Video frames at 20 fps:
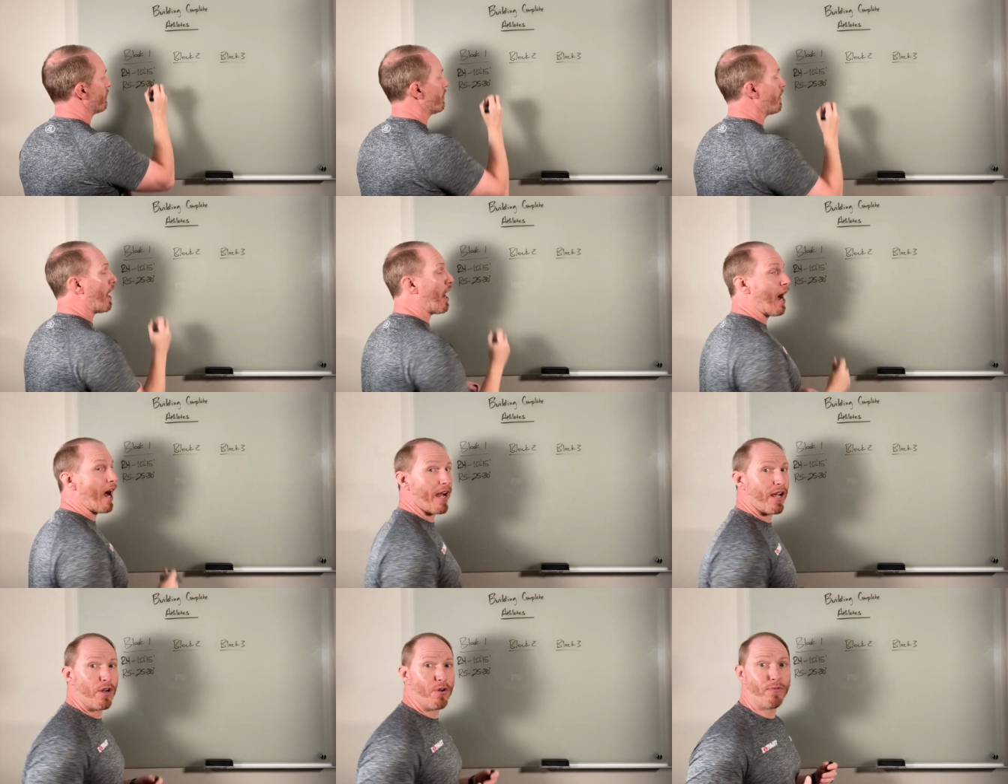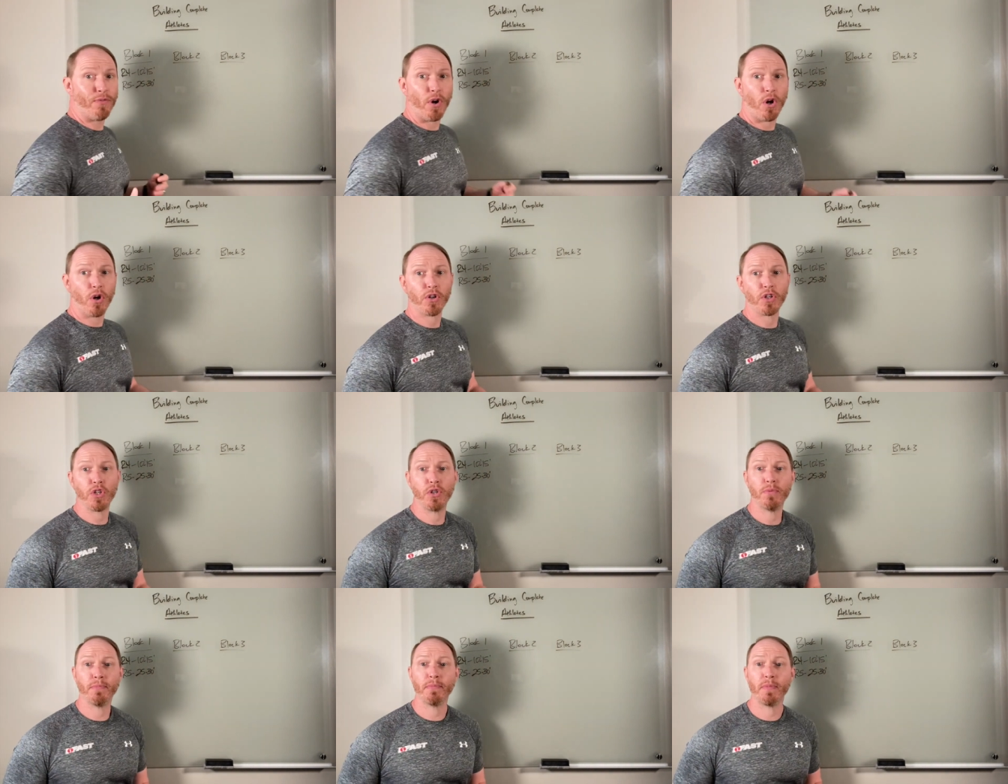Higher
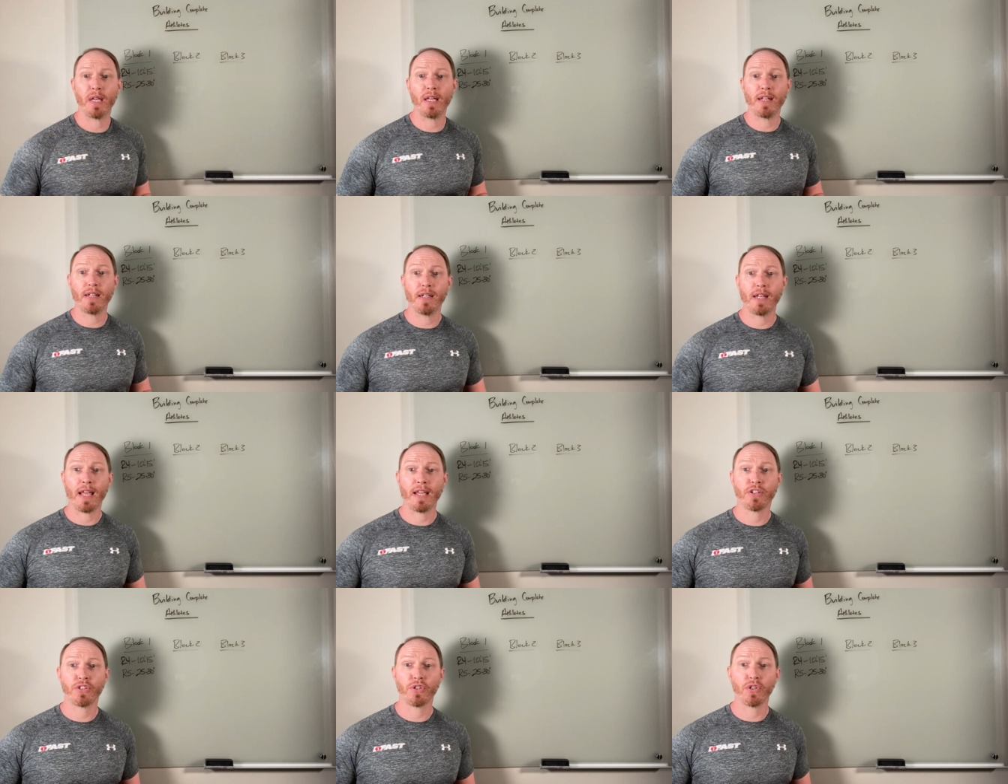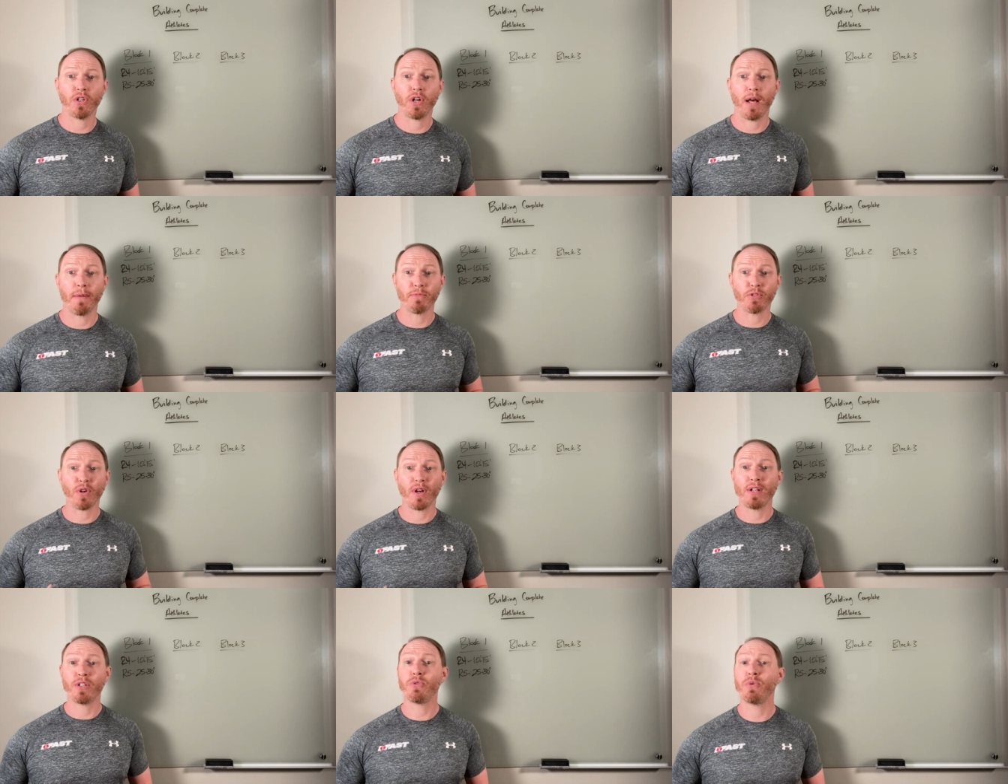volume in nature, I'm
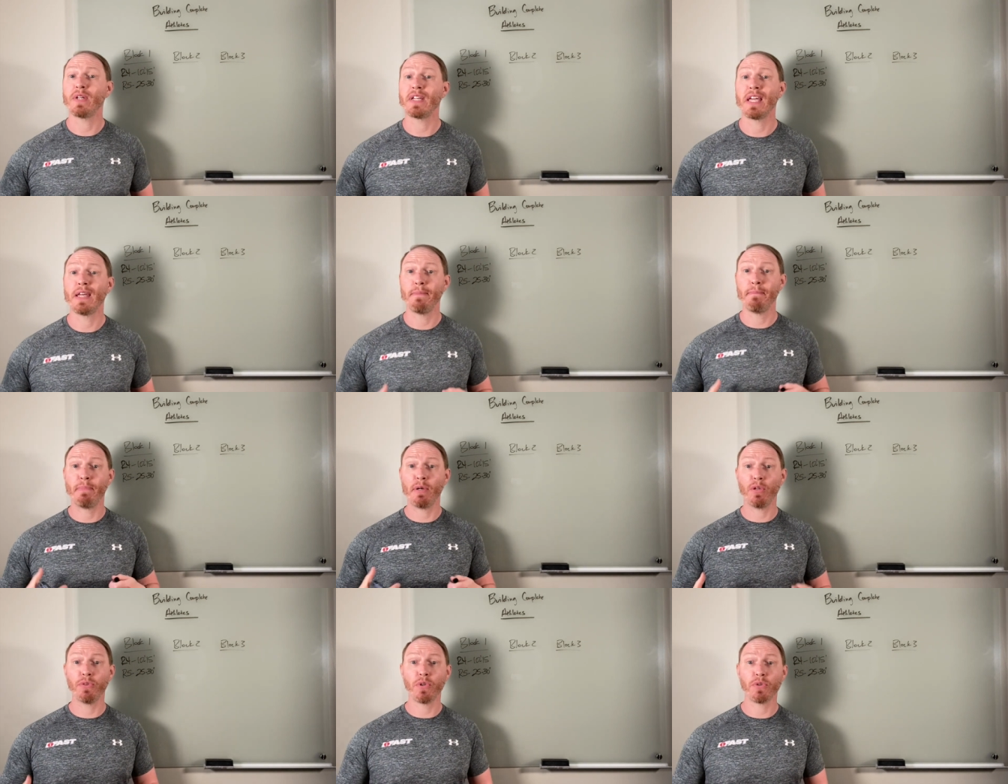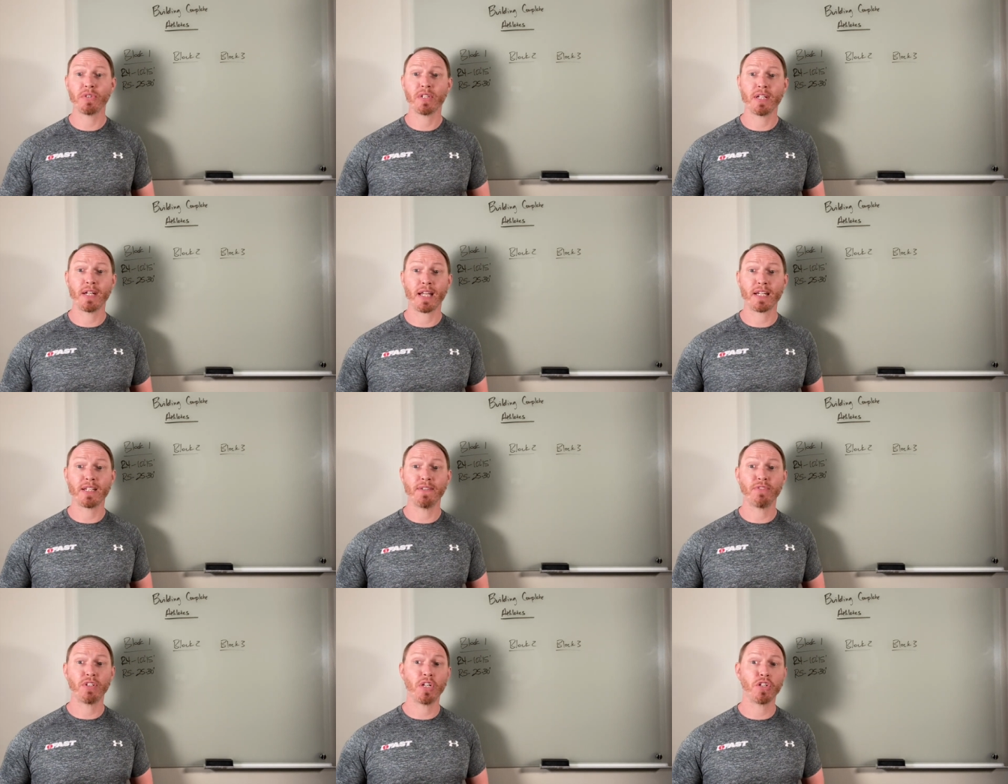trying to, again, build those
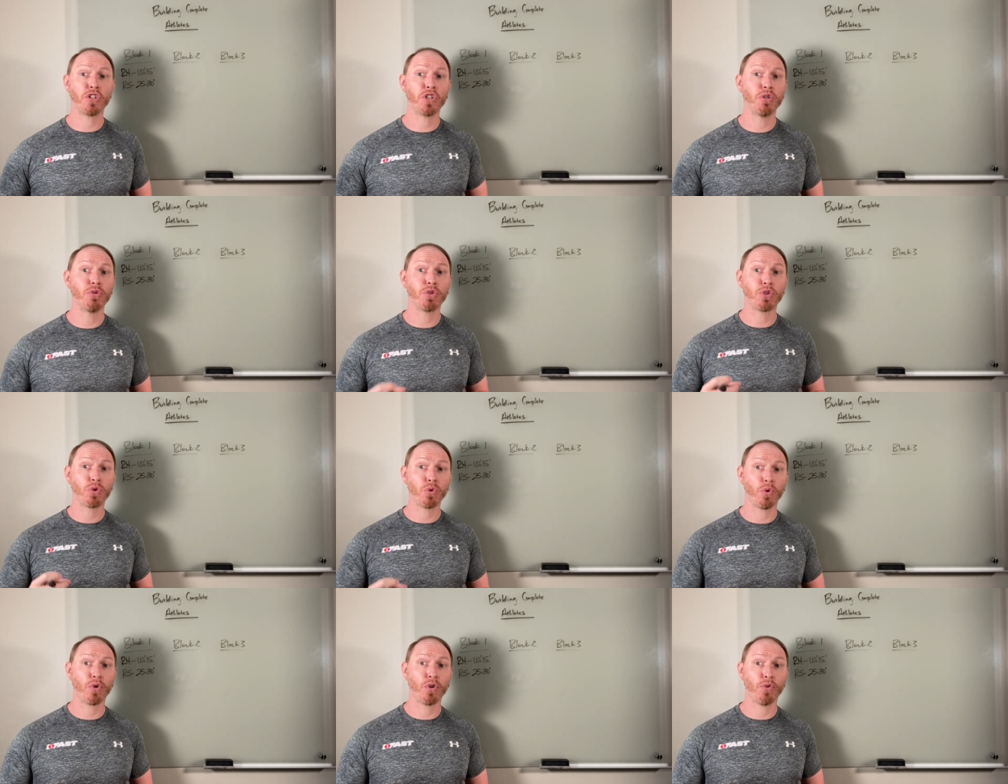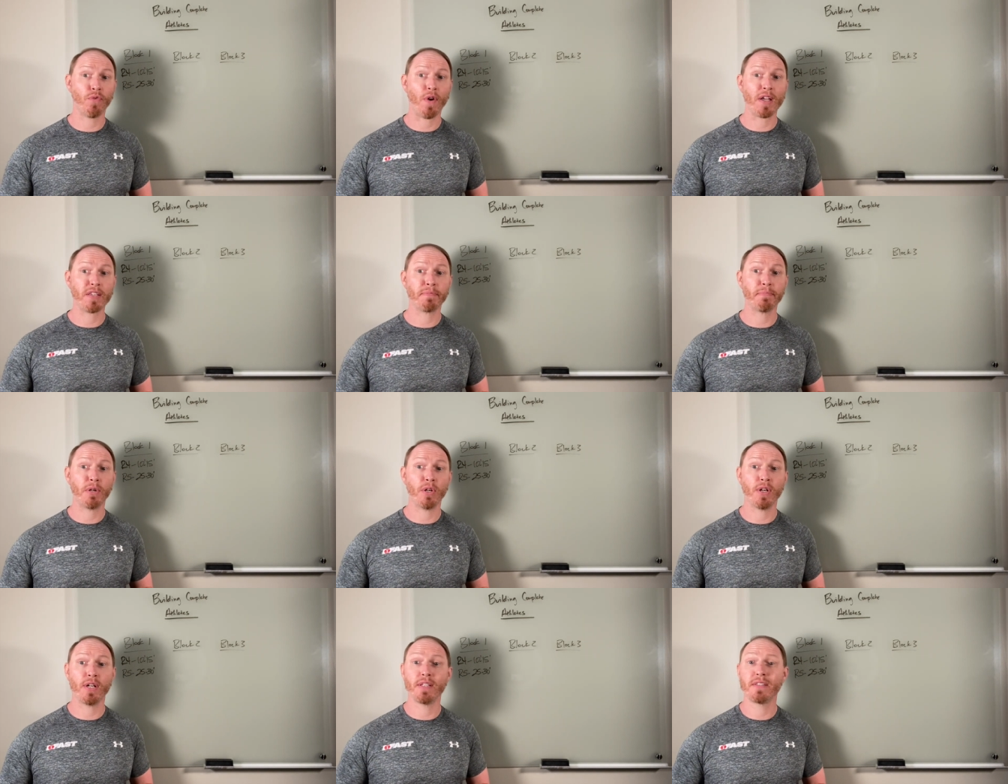connective tissues, shorter rest
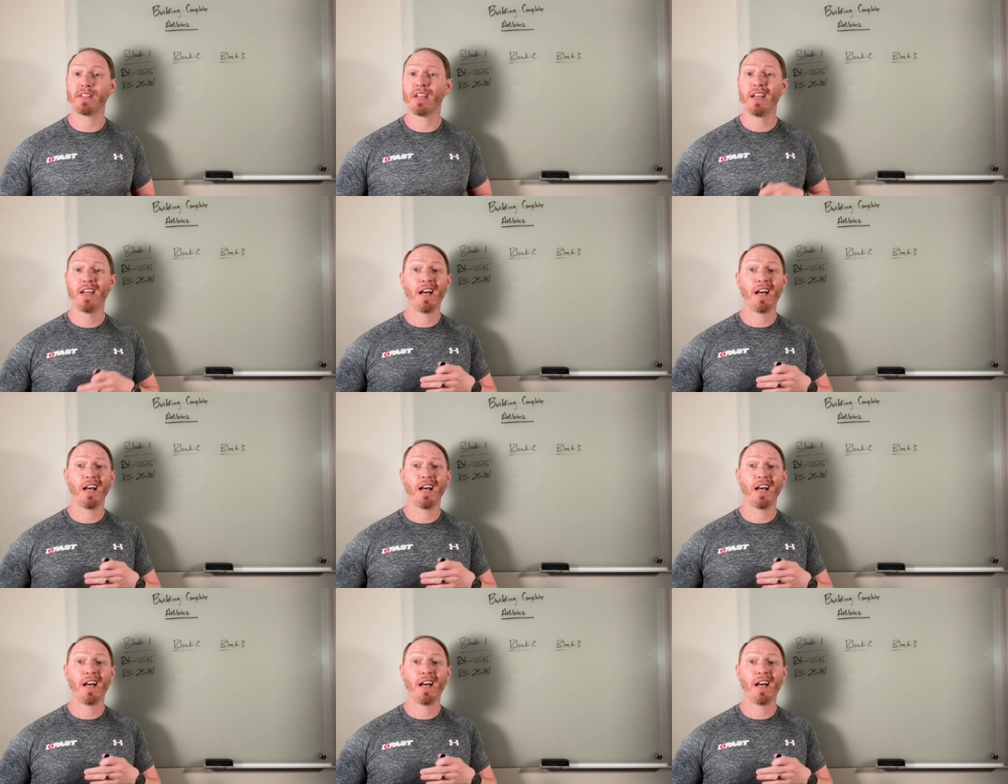periods.